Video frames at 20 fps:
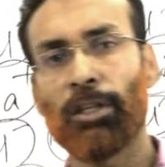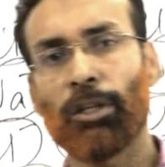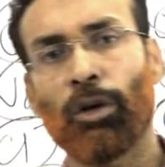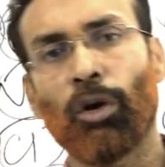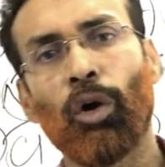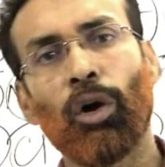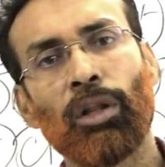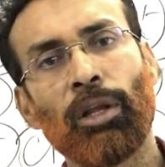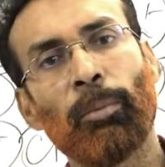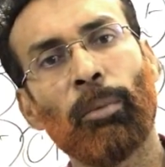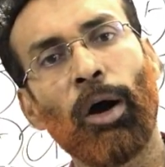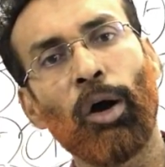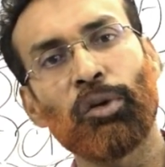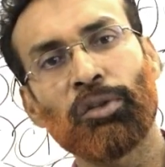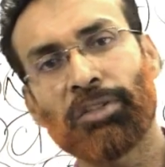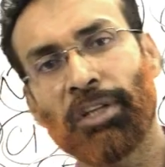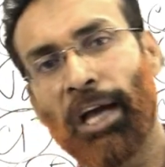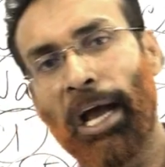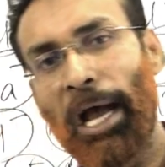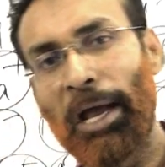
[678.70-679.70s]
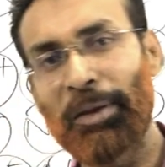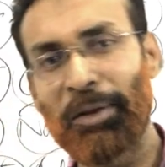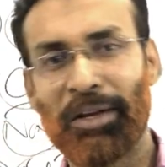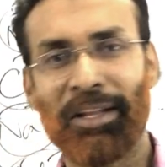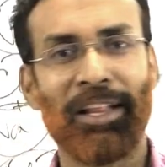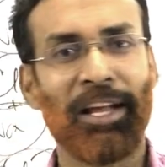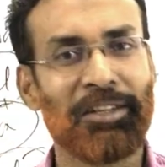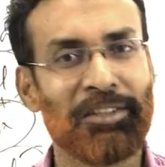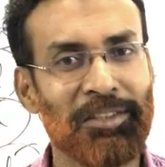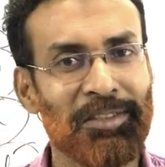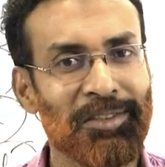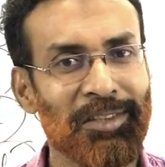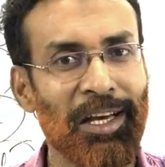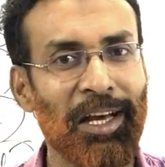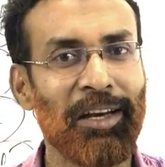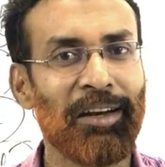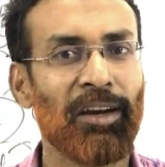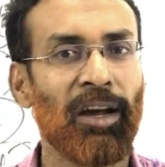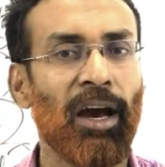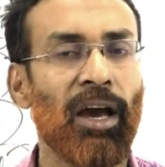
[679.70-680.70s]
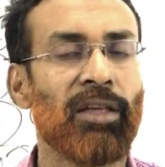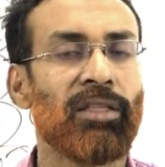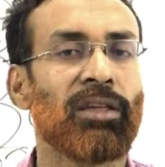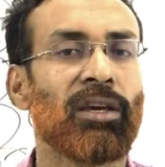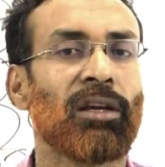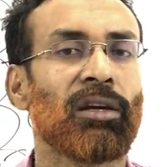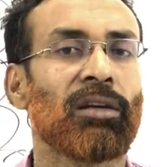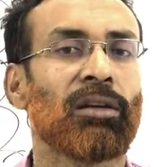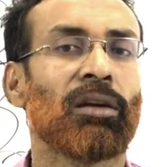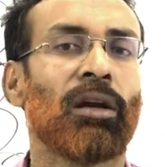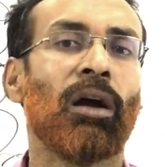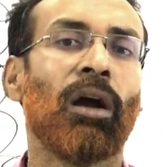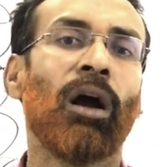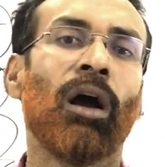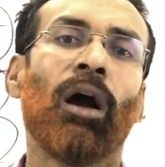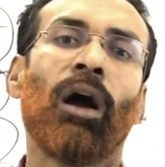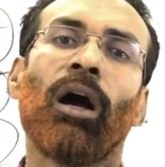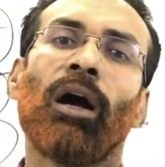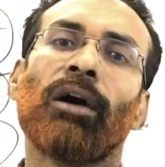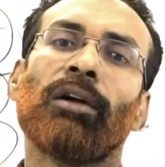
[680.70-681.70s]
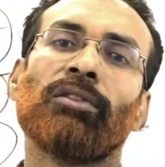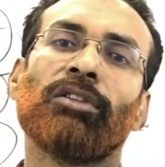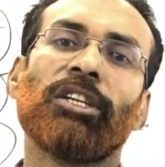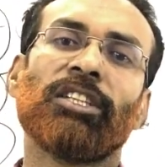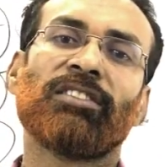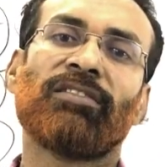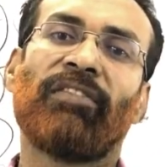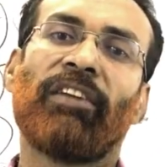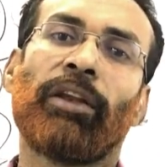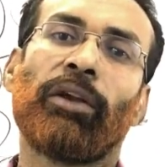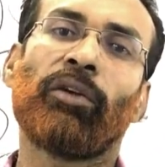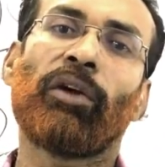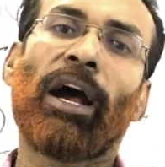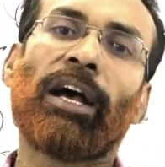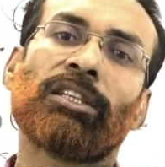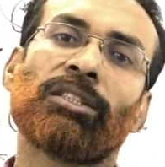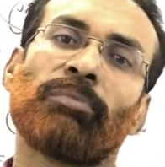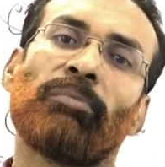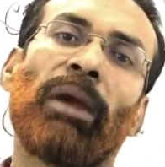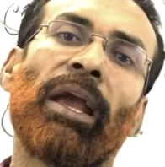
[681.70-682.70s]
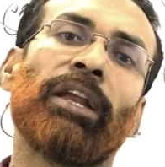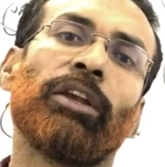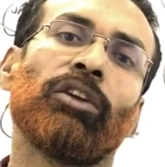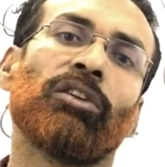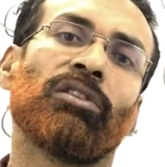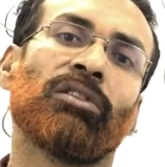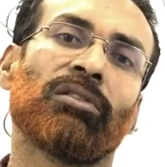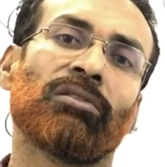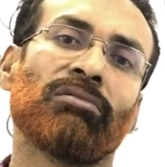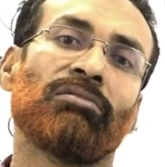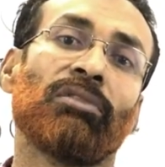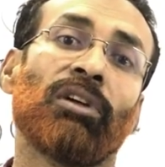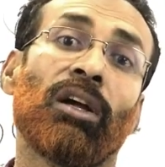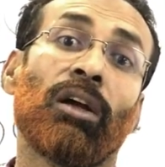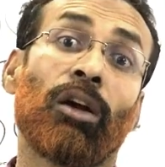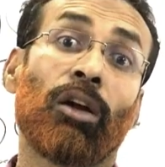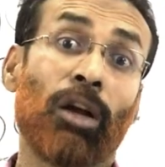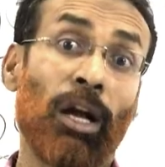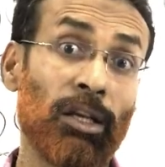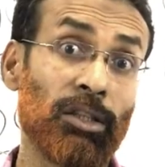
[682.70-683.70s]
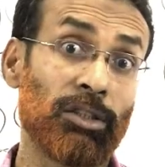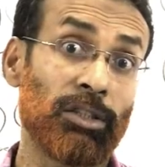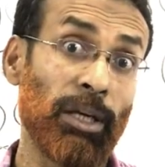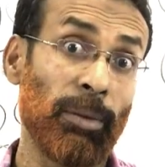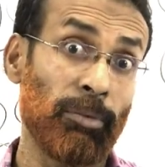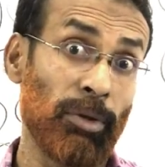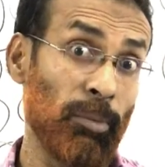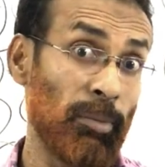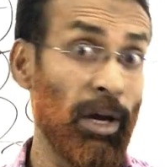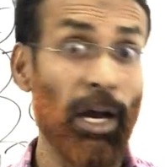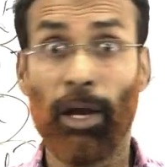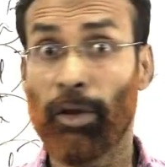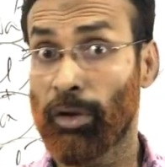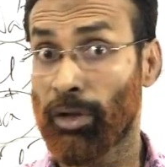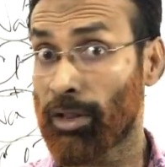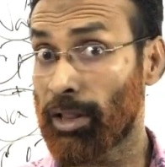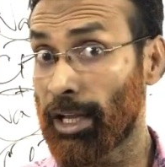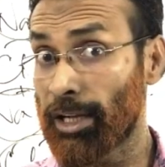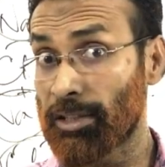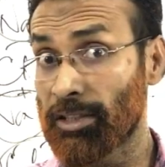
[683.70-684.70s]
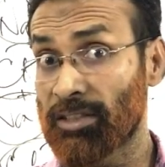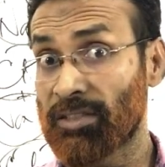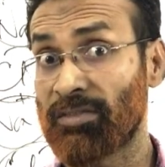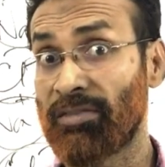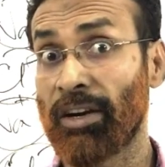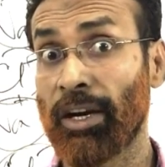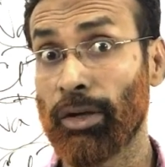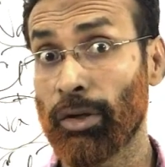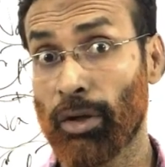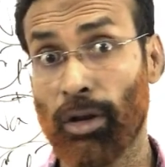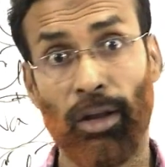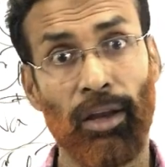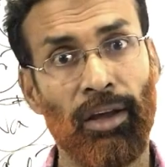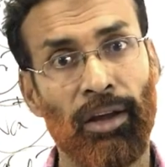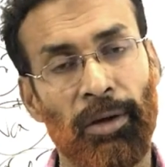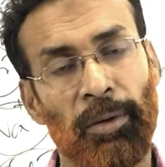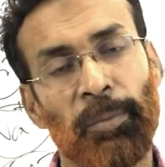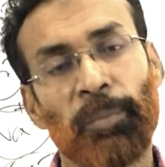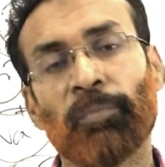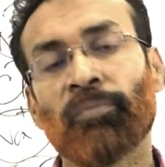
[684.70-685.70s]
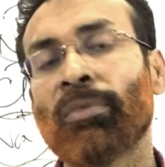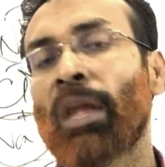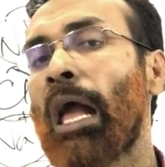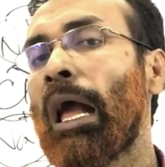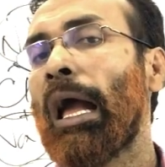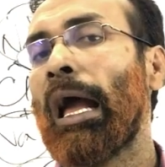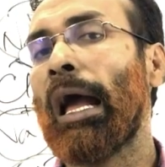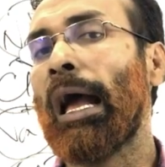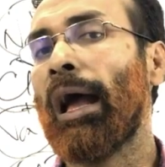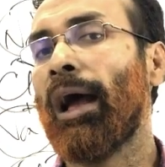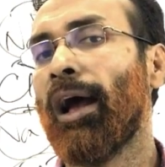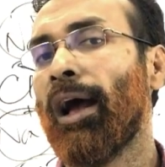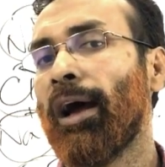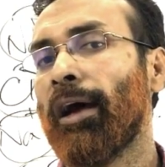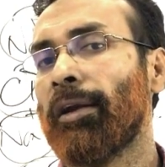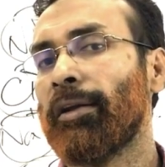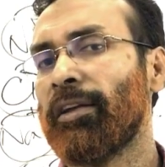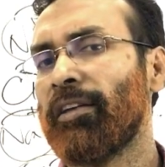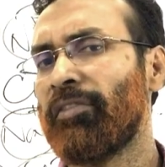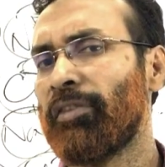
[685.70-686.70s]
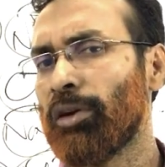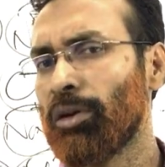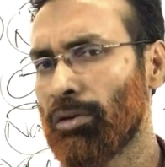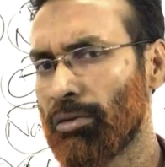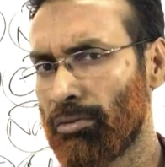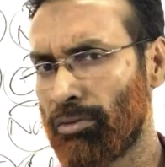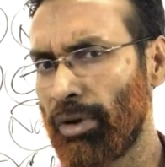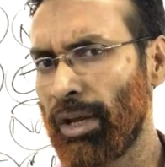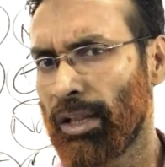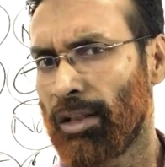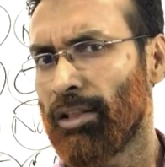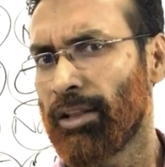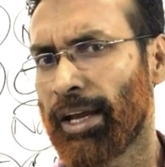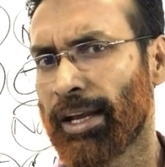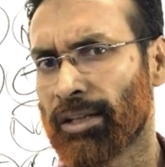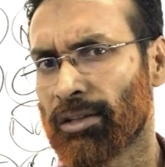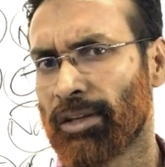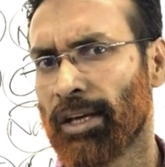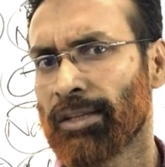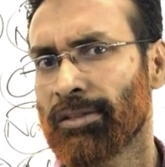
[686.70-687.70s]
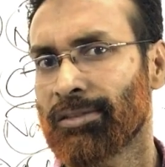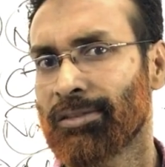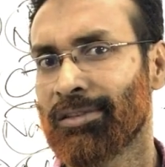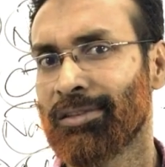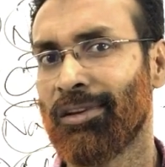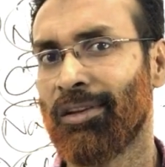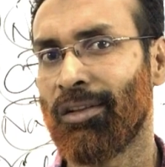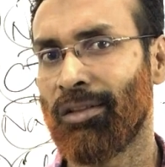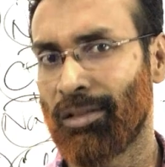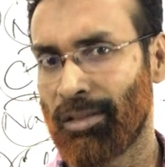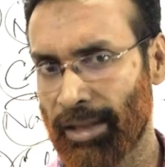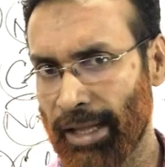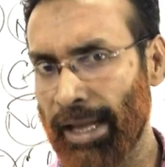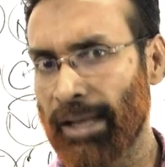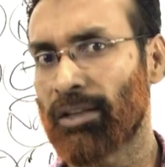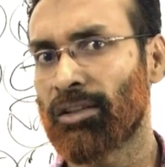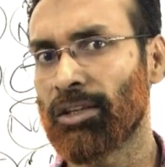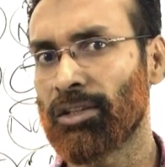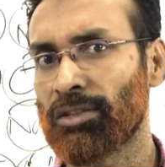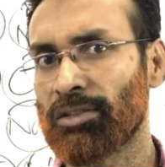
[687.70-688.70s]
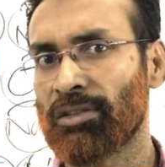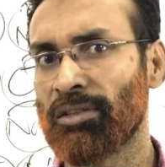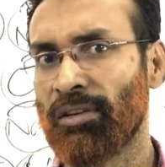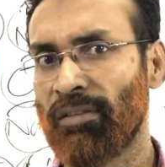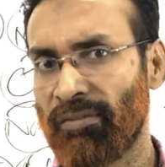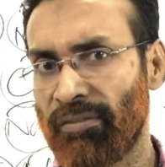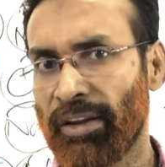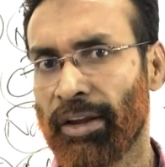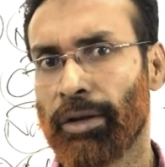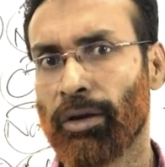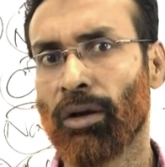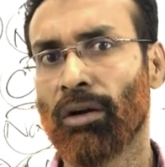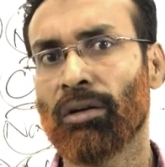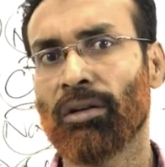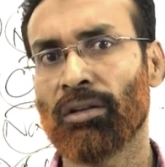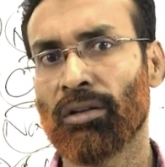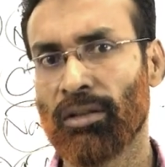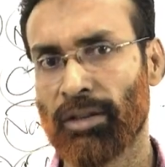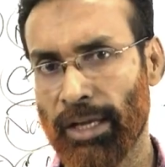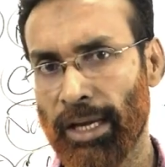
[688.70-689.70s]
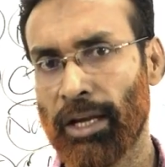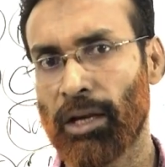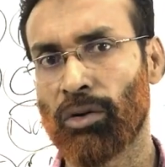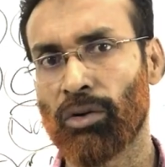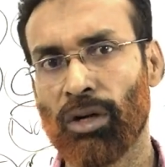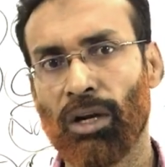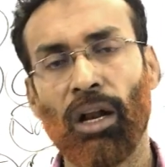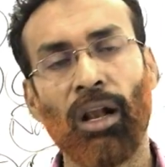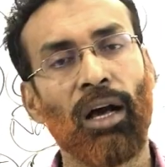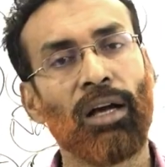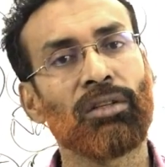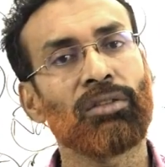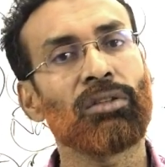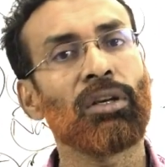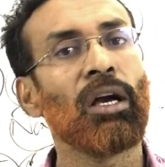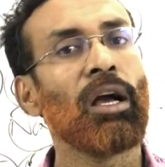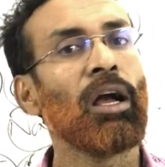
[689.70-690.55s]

are all about ionic lattice, and I think this video has made your concept of ionic lattice very clear. And if you really like this video, like our class,